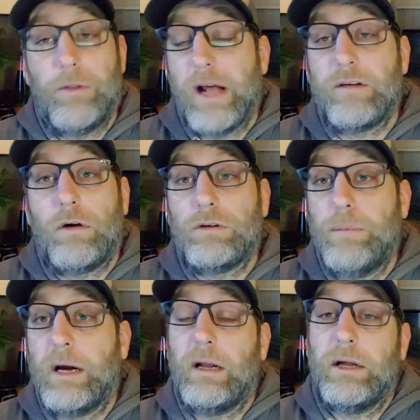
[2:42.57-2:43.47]
But that's all
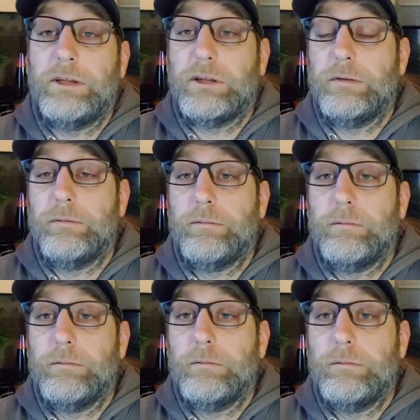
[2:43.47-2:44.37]
speculation.
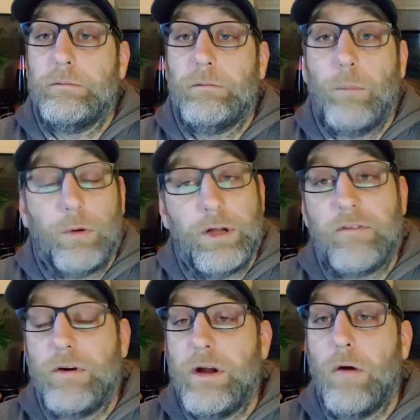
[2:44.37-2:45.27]
We'll
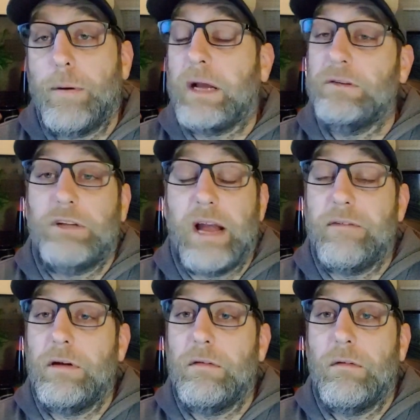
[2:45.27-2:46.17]
never know, because
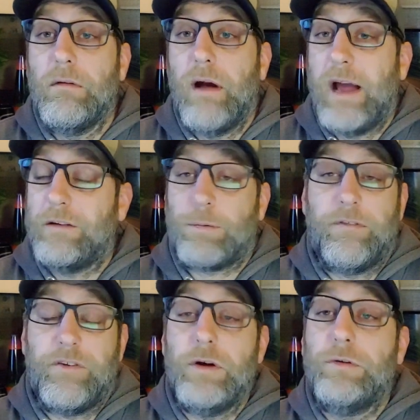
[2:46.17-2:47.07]
David
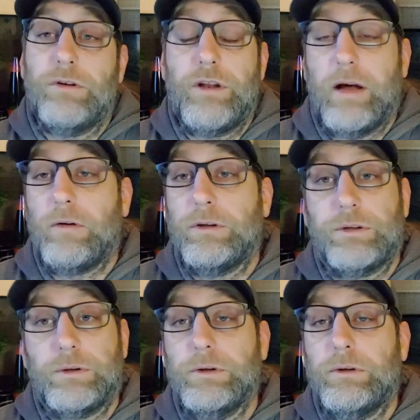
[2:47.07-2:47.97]
has refused to tell
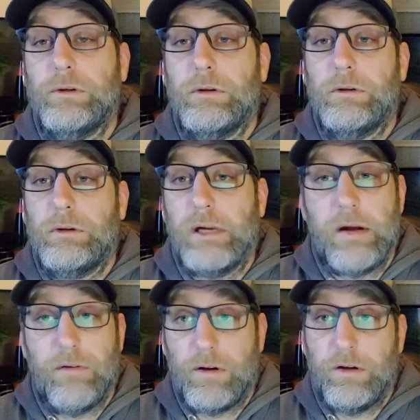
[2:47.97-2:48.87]
the truth,
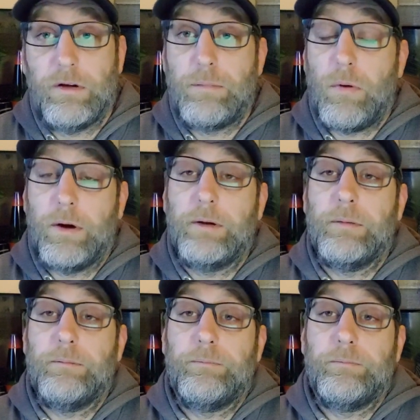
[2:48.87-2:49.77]
even to this
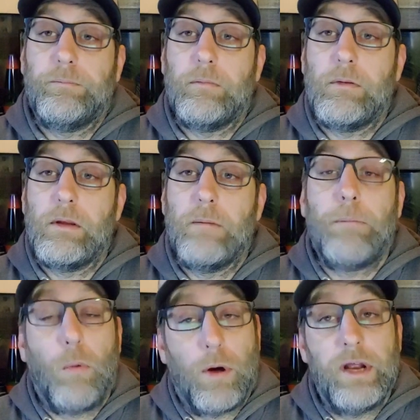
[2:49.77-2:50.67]
point.
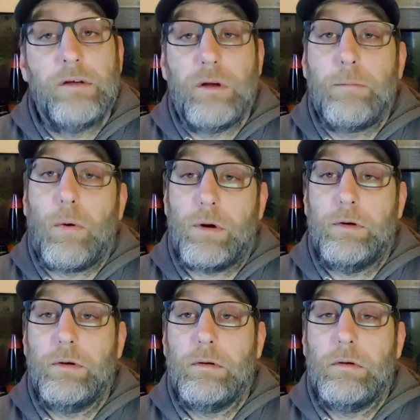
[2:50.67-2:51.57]
But what is
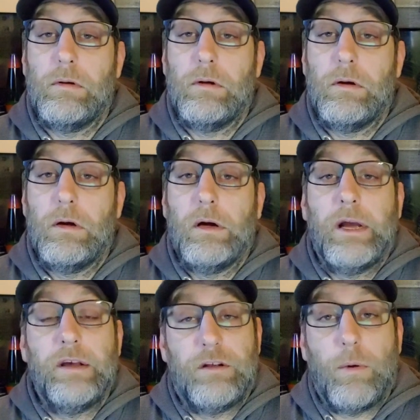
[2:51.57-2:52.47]
important
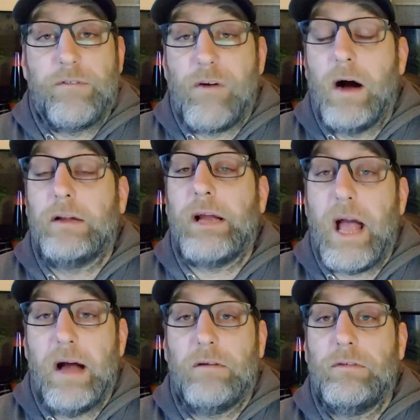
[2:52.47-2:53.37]
is that we
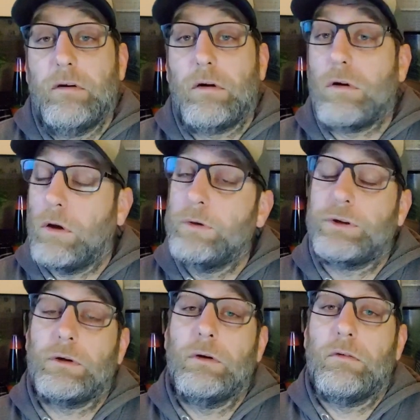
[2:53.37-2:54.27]
finally have
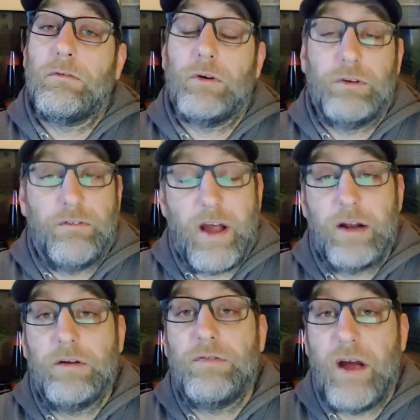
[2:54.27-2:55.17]
closure for
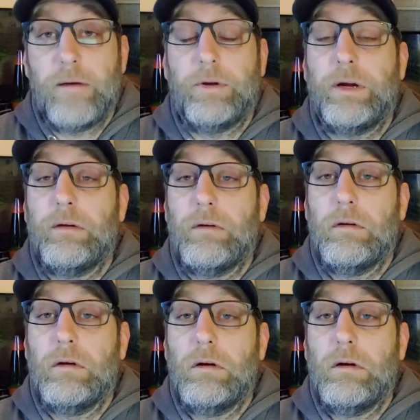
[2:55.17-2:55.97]
Savannah's family.